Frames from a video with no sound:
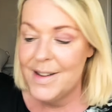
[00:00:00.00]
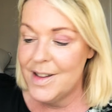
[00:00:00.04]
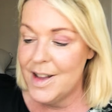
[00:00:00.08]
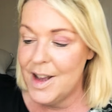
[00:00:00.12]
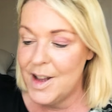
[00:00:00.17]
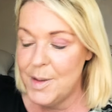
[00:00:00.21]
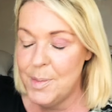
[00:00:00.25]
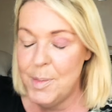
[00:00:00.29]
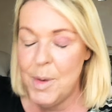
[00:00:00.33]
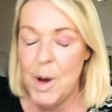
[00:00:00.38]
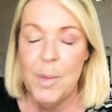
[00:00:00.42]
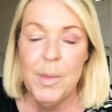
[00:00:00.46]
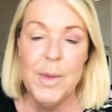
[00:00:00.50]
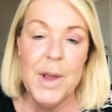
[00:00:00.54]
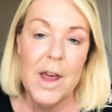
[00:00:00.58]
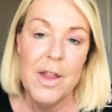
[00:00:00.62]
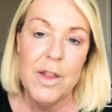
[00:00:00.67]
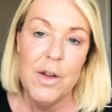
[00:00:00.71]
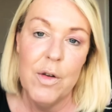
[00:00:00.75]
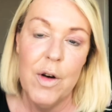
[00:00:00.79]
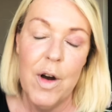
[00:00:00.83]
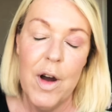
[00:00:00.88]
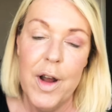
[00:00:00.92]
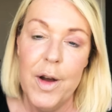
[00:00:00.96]
So let's pop the
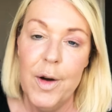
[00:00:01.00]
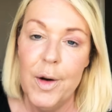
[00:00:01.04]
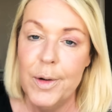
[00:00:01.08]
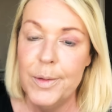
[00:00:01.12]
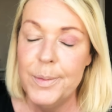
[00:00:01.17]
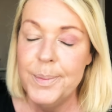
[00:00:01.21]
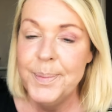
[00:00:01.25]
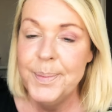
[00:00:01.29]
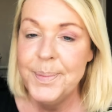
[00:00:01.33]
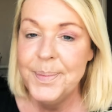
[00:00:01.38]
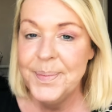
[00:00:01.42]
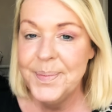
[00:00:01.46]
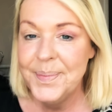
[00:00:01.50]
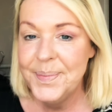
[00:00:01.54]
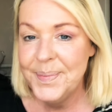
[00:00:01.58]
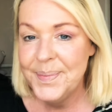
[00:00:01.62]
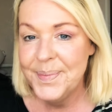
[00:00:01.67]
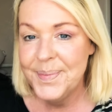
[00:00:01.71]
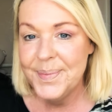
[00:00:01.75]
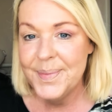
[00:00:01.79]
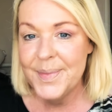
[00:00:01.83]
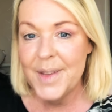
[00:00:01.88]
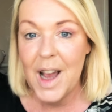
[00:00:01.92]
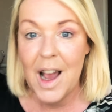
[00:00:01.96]
other eye on.
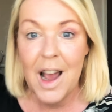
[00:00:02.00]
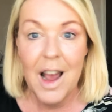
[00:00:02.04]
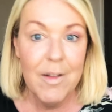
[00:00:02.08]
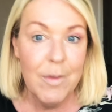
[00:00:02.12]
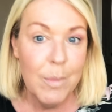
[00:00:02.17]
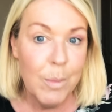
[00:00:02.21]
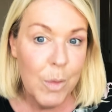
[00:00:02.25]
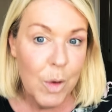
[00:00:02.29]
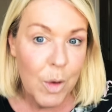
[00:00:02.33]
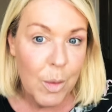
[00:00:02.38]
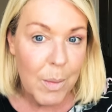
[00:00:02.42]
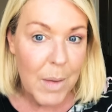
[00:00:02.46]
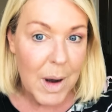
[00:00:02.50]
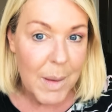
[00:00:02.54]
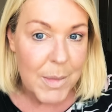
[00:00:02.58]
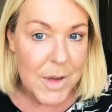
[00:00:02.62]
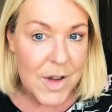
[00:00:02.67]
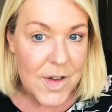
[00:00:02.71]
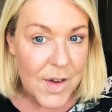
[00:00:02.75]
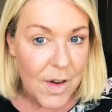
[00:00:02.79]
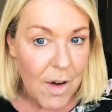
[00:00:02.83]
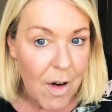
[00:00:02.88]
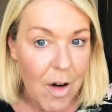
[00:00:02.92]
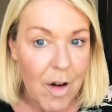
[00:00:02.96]
I haven't brought my
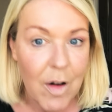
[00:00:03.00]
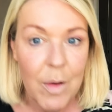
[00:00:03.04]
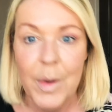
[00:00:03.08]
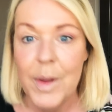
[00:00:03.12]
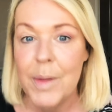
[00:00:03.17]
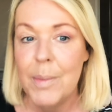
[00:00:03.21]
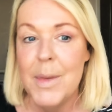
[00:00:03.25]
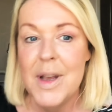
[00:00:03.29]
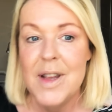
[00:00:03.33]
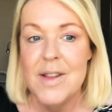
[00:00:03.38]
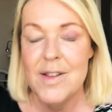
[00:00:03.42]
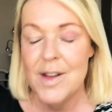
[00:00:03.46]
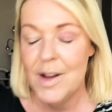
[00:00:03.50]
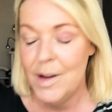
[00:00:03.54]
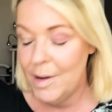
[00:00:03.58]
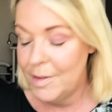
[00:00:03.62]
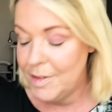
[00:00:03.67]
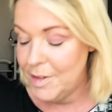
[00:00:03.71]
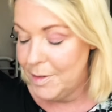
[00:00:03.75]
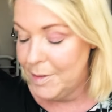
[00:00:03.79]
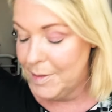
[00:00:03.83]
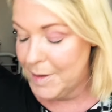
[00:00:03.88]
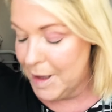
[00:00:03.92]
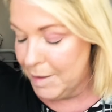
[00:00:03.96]
mascara with me, so you
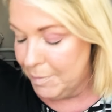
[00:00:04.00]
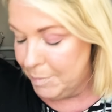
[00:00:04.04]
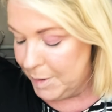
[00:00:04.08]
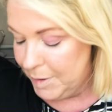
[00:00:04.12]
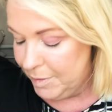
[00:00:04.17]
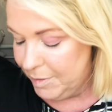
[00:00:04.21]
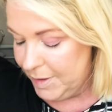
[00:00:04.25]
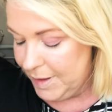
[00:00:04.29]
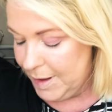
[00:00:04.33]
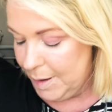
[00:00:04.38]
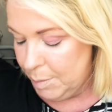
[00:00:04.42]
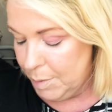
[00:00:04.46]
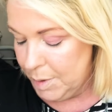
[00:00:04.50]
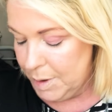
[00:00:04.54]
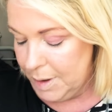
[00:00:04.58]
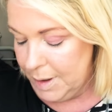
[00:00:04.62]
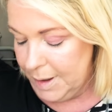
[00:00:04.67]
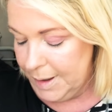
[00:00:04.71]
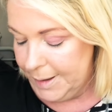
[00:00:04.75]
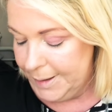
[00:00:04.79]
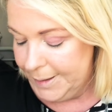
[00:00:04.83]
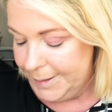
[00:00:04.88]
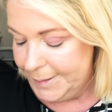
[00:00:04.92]
have to forgive me for that one.